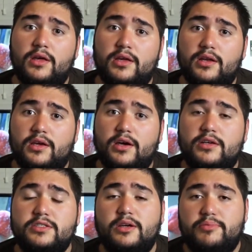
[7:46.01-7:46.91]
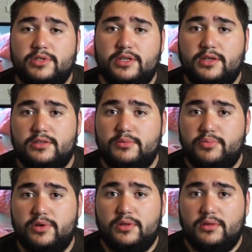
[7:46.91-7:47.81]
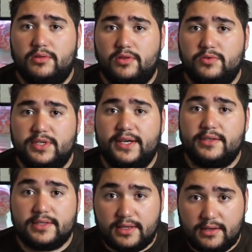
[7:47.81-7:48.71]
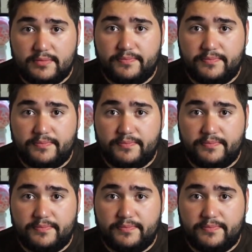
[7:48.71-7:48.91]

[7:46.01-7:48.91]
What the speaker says: getting a separate tank to put those eggs in.